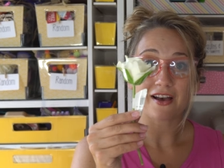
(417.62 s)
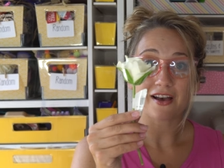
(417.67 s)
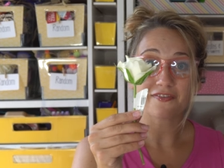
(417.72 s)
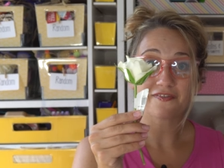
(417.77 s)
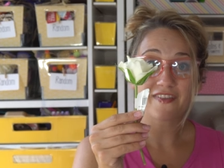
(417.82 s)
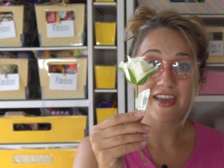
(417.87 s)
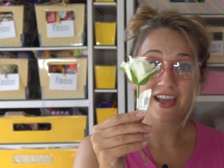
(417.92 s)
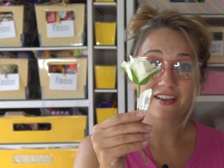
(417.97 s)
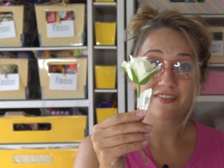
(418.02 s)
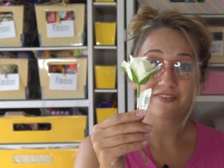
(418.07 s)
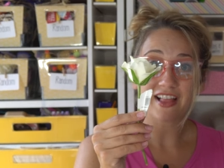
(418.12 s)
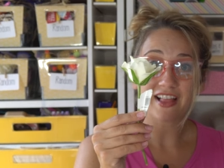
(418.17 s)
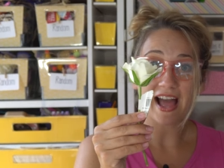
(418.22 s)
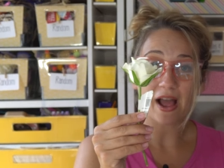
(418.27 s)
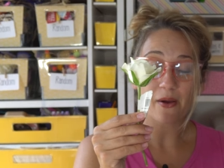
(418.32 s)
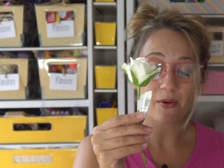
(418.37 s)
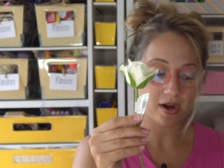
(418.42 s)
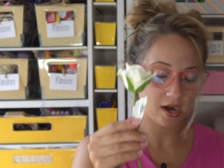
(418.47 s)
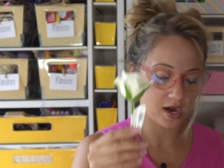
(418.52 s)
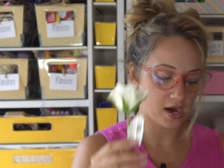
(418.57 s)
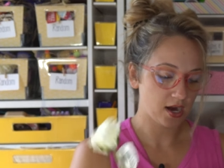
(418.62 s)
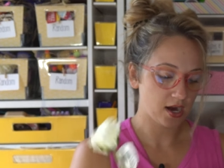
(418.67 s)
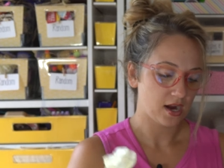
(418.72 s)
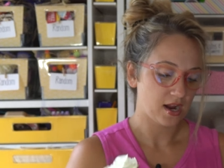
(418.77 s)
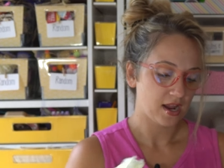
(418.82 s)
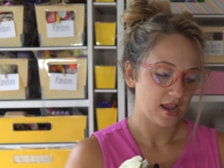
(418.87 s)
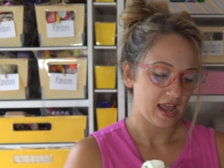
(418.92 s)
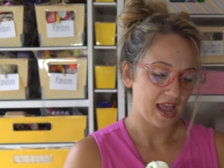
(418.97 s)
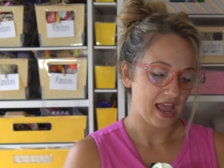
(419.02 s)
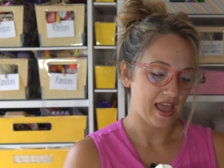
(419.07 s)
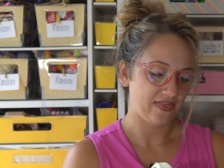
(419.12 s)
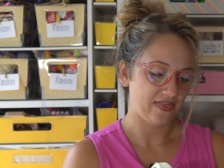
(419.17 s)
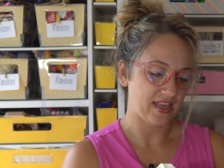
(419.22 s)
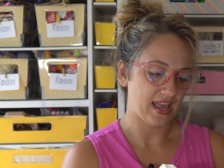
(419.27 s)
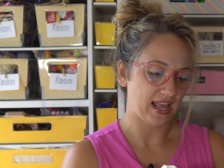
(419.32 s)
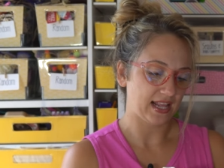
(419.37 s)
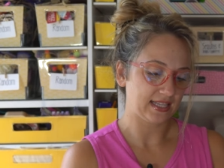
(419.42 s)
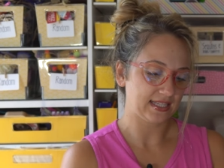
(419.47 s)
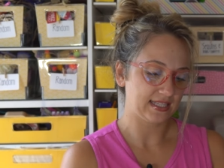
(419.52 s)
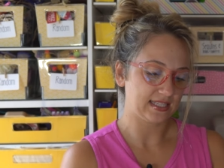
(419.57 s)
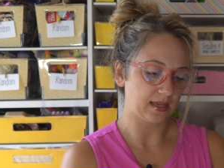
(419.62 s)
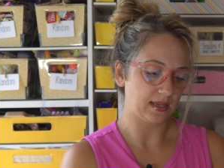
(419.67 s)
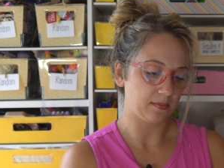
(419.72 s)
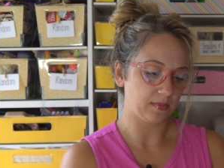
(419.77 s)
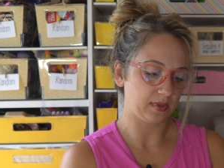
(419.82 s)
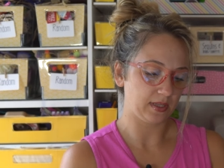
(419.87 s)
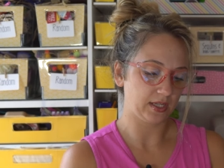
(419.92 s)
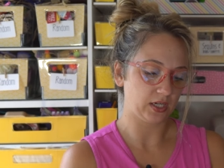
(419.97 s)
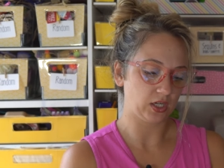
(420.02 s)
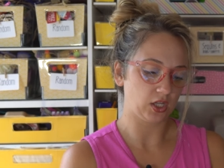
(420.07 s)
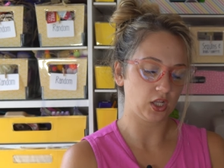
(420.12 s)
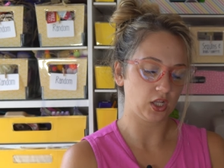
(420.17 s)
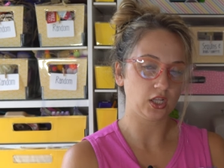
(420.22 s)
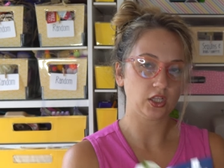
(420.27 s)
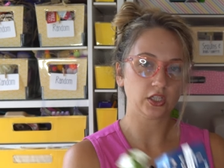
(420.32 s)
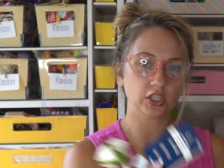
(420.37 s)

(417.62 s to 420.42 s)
A fake flower and then some little